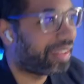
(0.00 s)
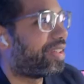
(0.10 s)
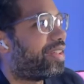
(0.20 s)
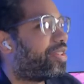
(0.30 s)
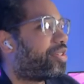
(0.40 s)

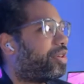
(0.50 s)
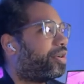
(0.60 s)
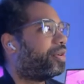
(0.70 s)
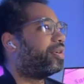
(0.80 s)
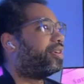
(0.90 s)

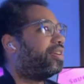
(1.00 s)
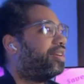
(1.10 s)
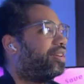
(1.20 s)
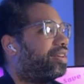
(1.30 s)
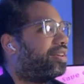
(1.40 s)
So
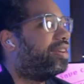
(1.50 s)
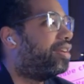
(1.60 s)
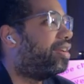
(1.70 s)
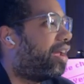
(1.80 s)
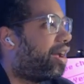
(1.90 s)

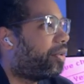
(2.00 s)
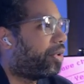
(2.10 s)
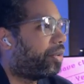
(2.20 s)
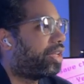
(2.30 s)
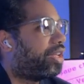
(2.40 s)
now
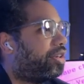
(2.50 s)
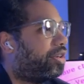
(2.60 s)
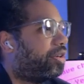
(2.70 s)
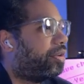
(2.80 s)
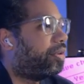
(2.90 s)
what we can
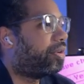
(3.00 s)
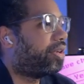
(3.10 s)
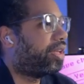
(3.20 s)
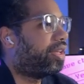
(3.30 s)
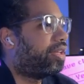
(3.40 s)
do
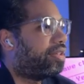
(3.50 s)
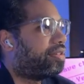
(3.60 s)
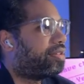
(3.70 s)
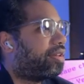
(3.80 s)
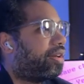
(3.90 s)

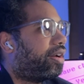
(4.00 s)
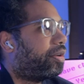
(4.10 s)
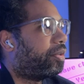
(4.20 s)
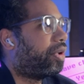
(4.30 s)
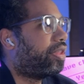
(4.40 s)
is
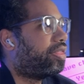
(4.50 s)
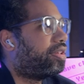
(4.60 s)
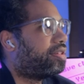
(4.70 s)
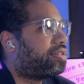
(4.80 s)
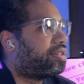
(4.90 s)
run
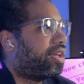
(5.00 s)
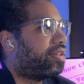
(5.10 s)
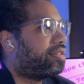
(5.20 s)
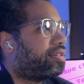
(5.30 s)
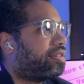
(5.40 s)
this
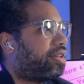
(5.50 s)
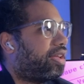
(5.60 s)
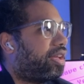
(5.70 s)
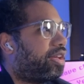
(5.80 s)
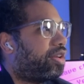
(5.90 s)
test,
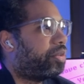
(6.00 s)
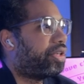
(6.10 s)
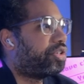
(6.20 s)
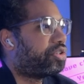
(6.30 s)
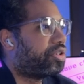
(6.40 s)
and we
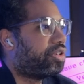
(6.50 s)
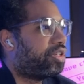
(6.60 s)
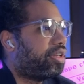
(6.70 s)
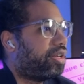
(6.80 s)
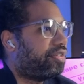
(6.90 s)
should
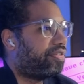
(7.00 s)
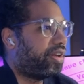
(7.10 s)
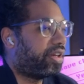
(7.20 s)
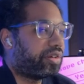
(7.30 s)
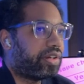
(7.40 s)
get a
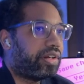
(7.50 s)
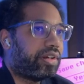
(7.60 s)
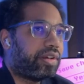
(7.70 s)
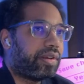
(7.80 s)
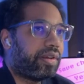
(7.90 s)
failure
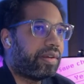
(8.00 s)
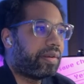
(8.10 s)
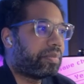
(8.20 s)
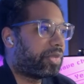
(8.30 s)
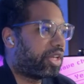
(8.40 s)

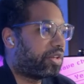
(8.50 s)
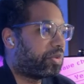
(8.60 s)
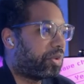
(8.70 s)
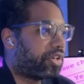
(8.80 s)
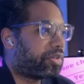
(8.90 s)
because
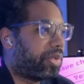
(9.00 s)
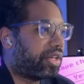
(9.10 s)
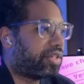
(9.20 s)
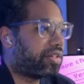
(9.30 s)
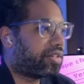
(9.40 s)
we're
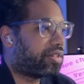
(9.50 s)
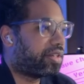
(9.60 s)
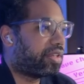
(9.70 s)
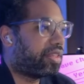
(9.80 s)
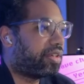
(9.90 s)
expecting to
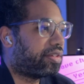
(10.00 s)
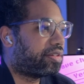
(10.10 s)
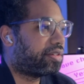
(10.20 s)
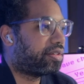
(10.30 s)
see this.